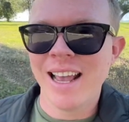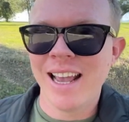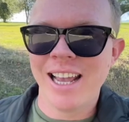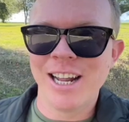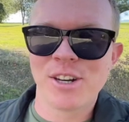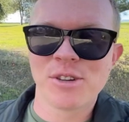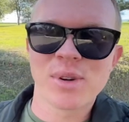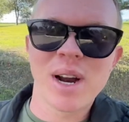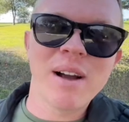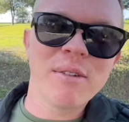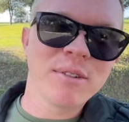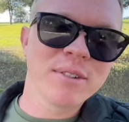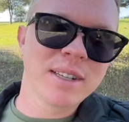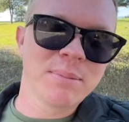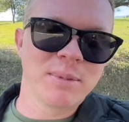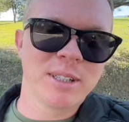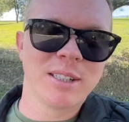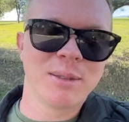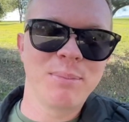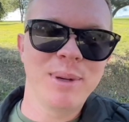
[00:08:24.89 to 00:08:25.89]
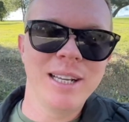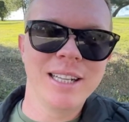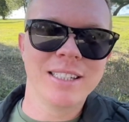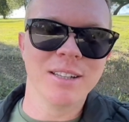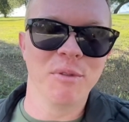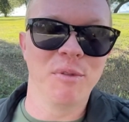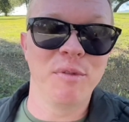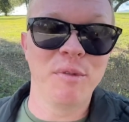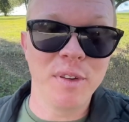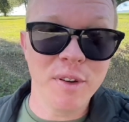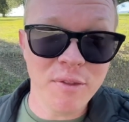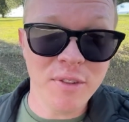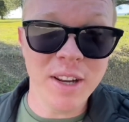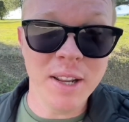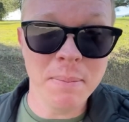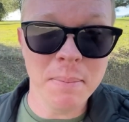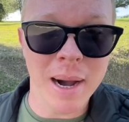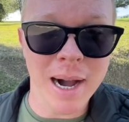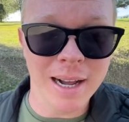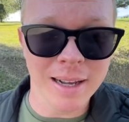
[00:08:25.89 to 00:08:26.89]
It travels up to speeds of
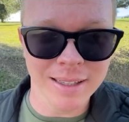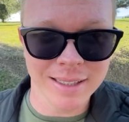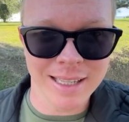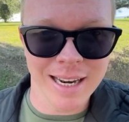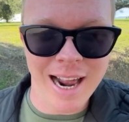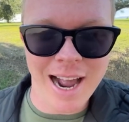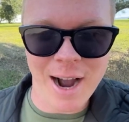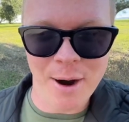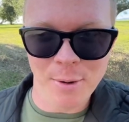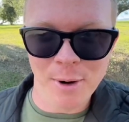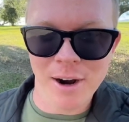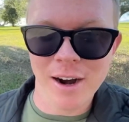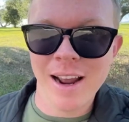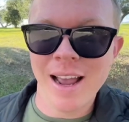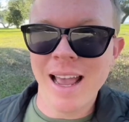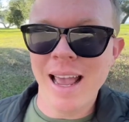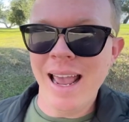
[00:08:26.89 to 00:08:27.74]
50 miles an hour,